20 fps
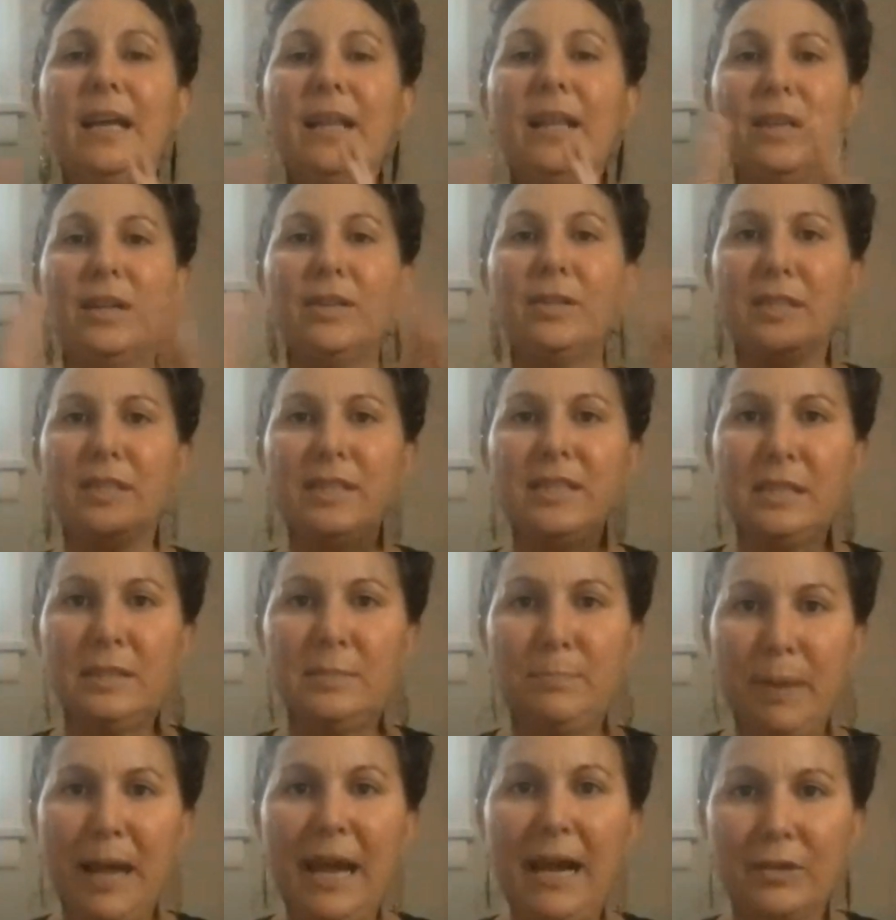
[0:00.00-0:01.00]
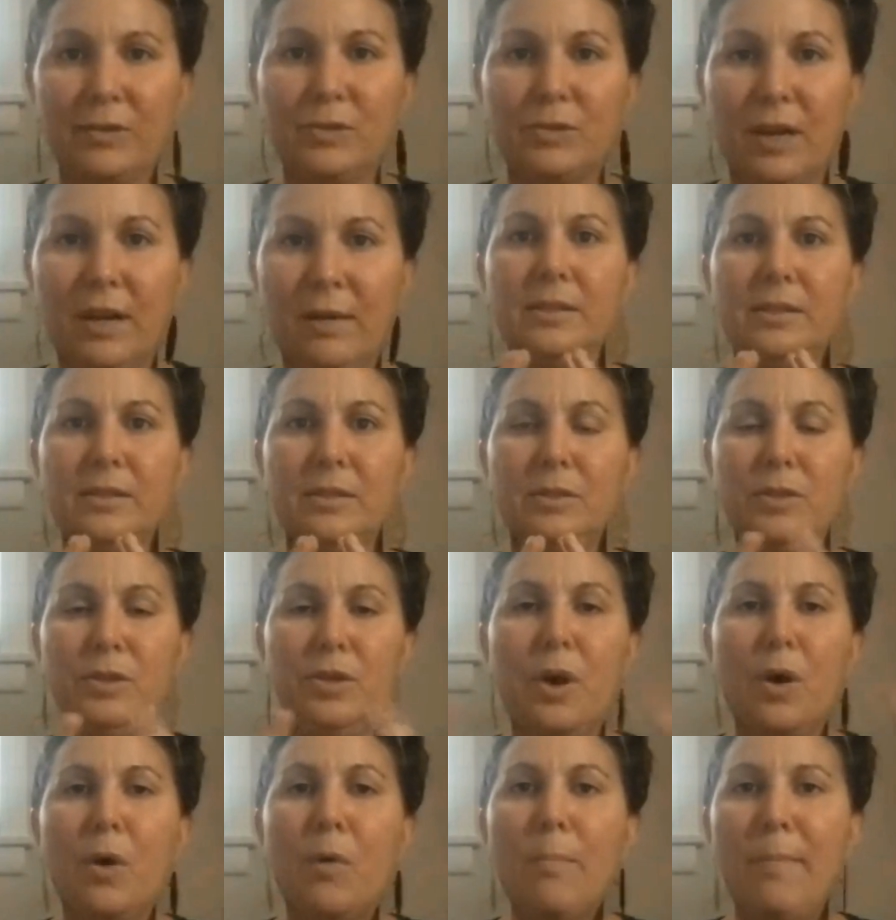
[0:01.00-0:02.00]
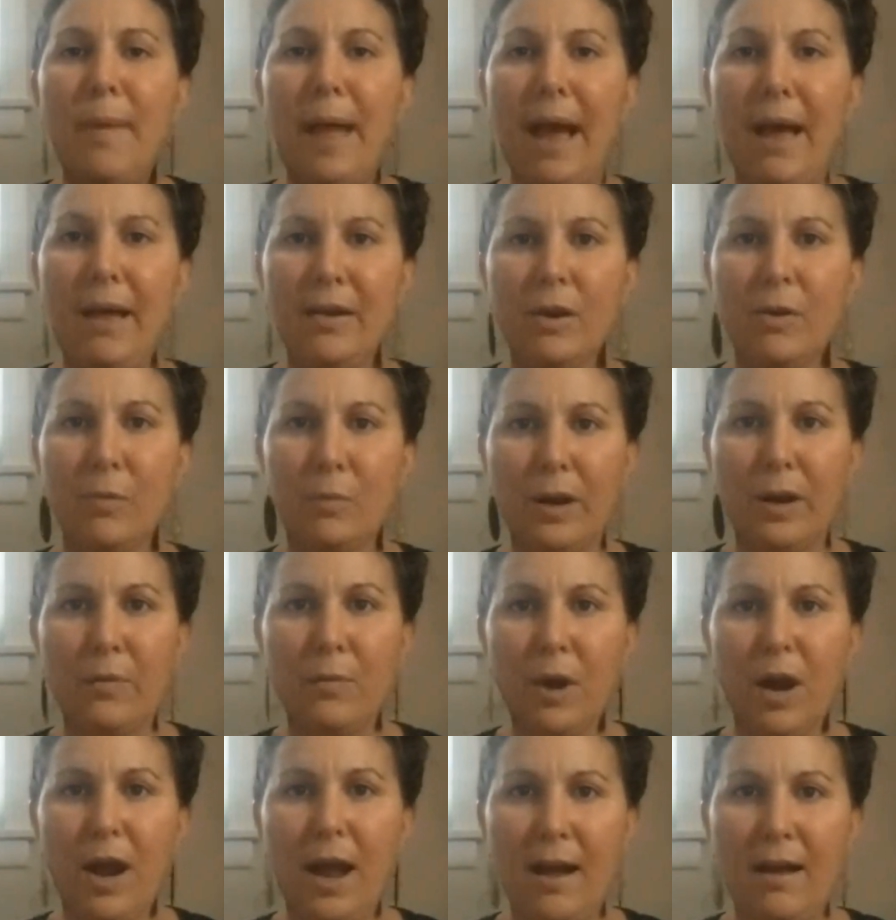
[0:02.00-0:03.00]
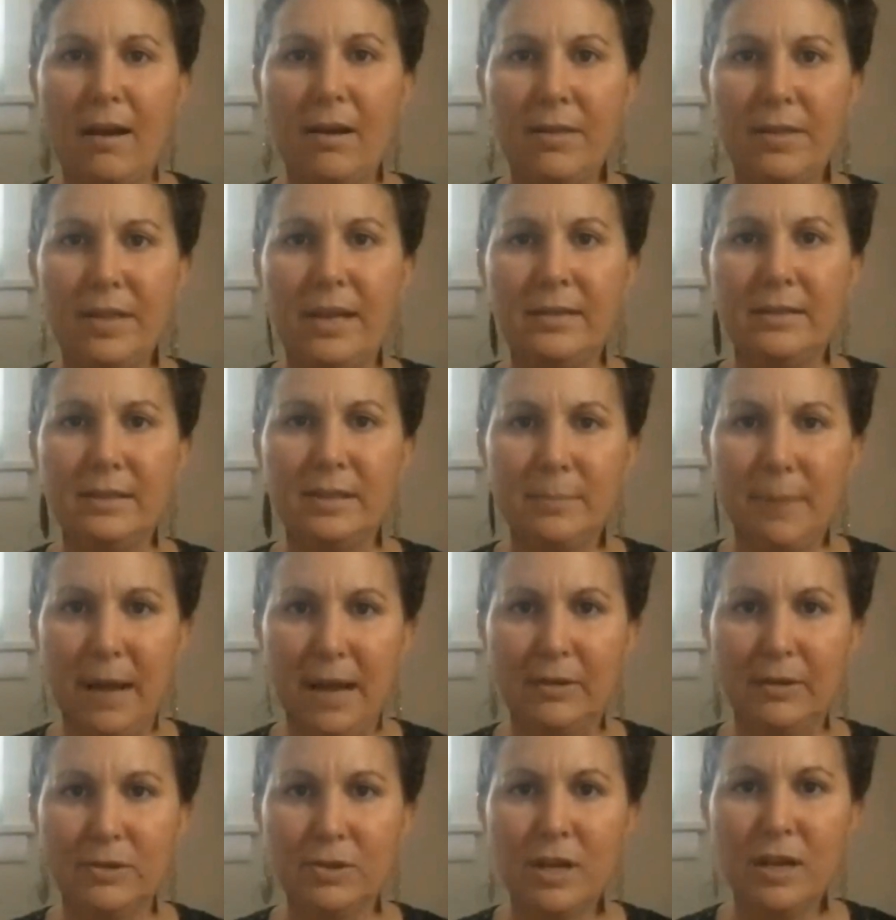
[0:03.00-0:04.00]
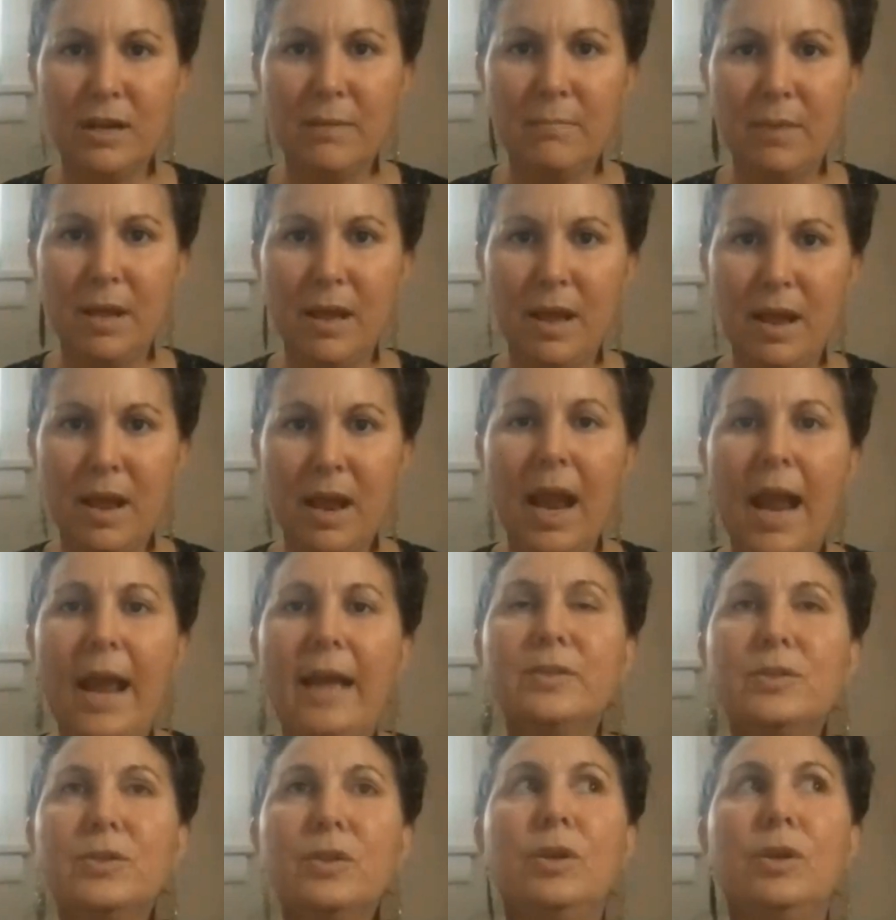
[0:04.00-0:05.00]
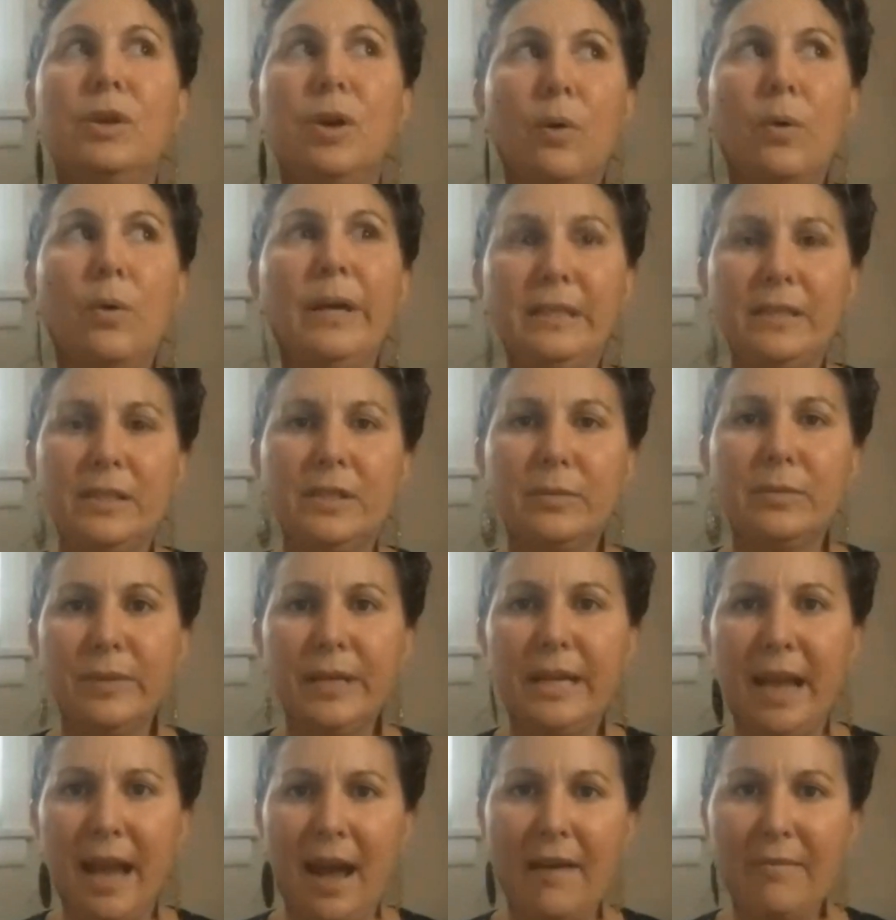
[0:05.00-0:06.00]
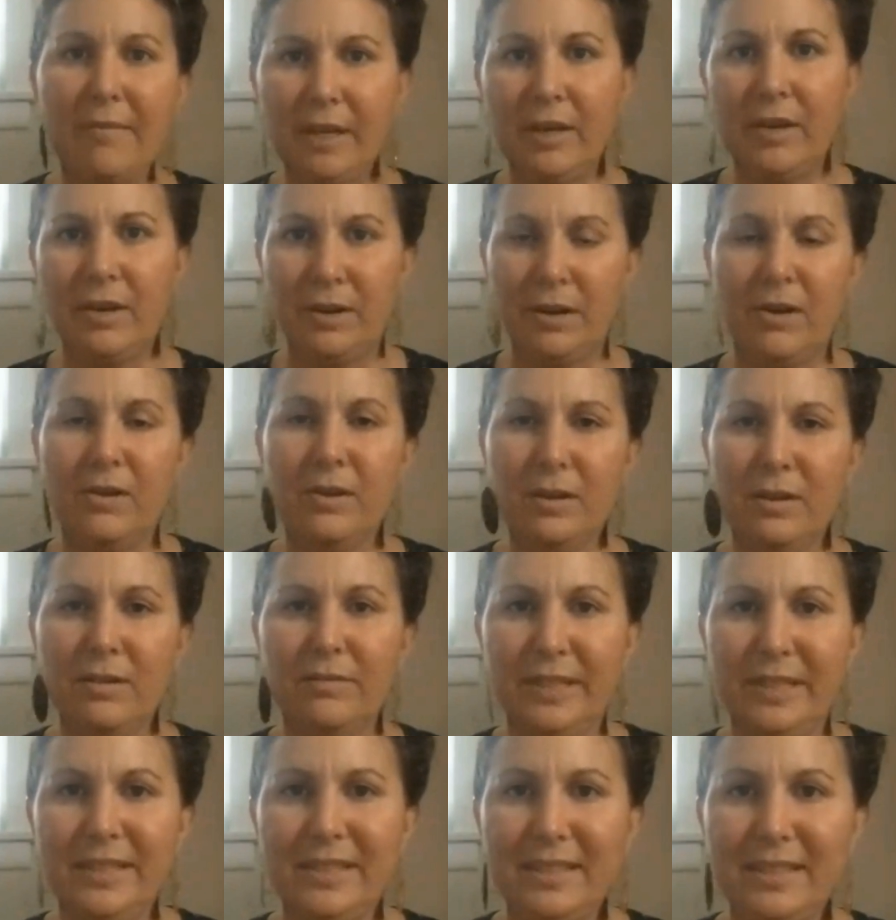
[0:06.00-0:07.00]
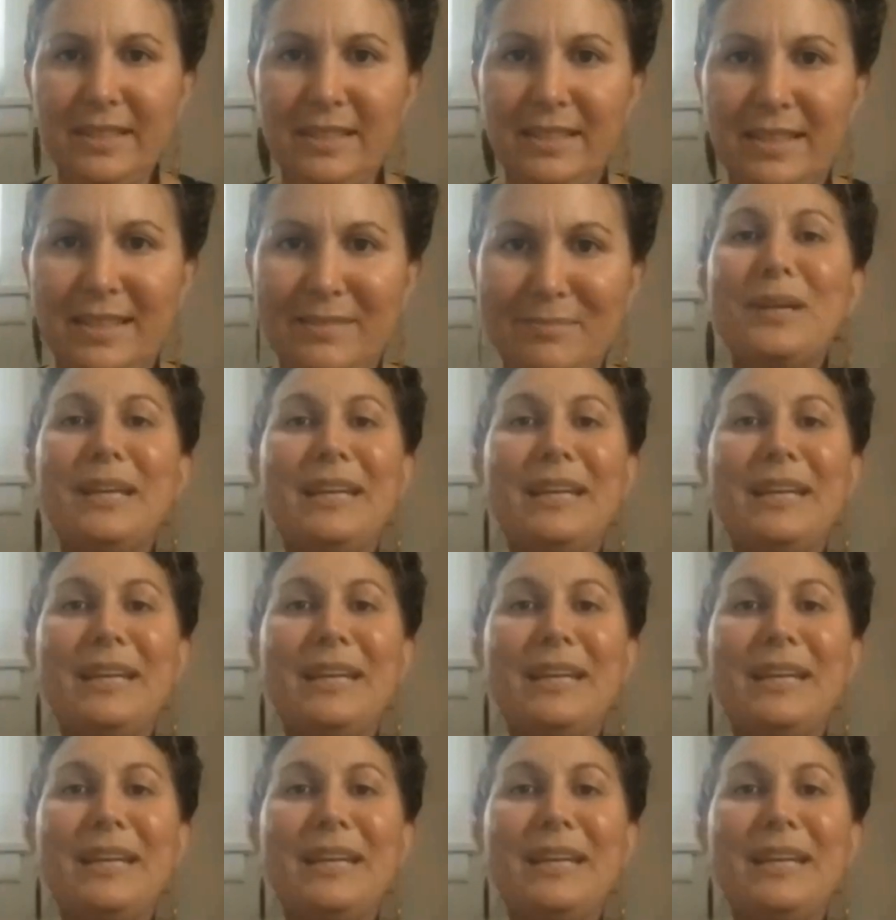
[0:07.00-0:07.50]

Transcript: there's a spectrum. No matter where we're at on that spectrum, it's going to wreak havoc on our nervous system.